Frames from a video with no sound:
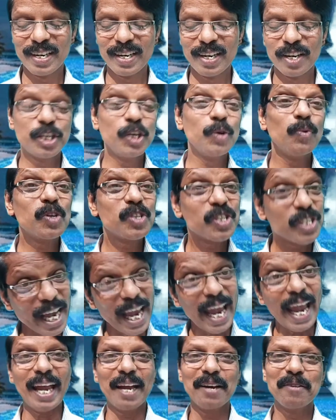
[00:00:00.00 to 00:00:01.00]
She would
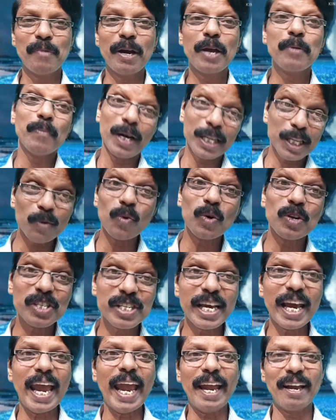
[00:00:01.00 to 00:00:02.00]
say, my mother would
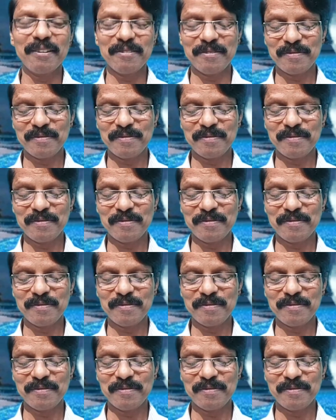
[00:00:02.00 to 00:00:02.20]
say,